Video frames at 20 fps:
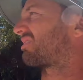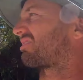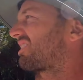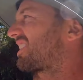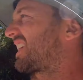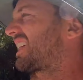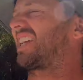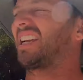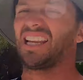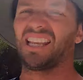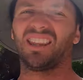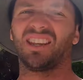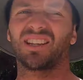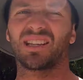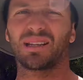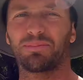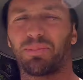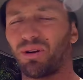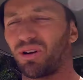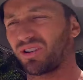not really in the
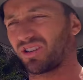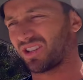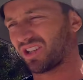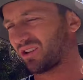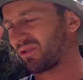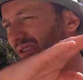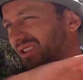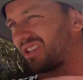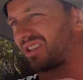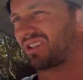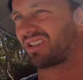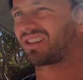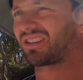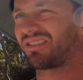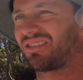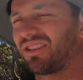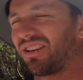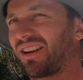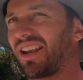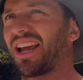spot, so it's
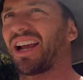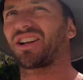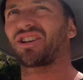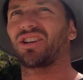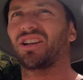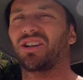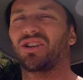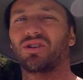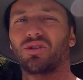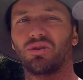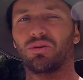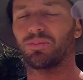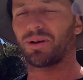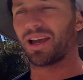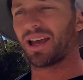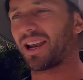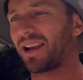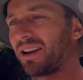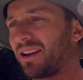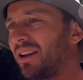not actually too
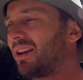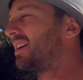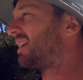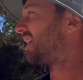bad.